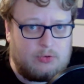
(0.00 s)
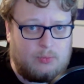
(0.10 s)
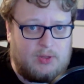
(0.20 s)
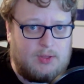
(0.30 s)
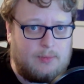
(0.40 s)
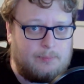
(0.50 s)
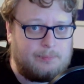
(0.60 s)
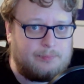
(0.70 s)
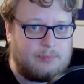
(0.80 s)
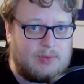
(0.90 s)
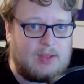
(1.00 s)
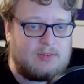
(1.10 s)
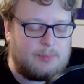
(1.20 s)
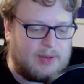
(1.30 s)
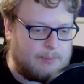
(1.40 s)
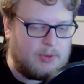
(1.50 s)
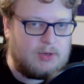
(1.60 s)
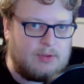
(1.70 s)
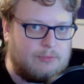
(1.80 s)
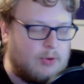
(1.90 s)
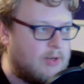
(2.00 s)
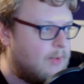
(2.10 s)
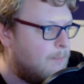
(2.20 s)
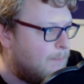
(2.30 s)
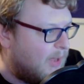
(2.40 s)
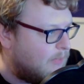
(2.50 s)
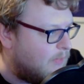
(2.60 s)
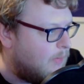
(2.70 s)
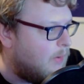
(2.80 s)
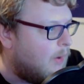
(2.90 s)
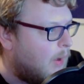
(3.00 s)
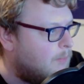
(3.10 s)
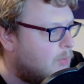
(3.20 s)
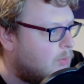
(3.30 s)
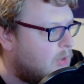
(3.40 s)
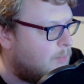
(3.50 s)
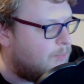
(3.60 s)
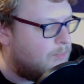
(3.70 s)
a week. That is the plan, Monday, Friday. But I'm not going to